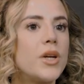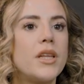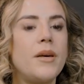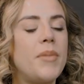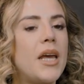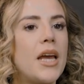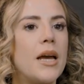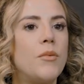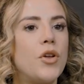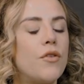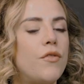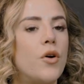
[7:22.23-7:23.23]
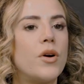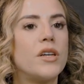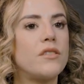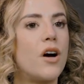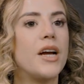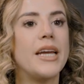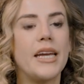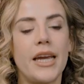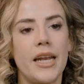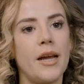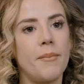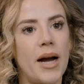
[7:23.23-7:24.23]
really being able to focus on
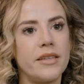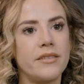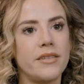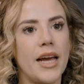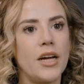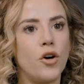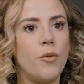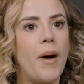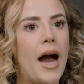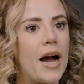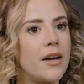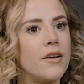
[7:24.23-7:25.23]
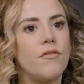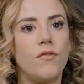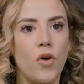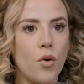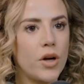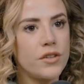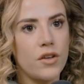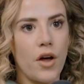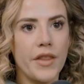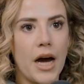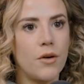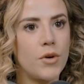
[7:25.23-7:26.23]
getting my cycle back, focus
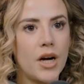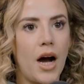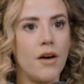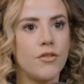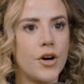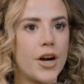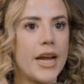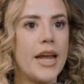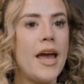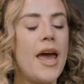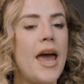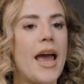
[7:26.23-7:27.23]
on that recovery,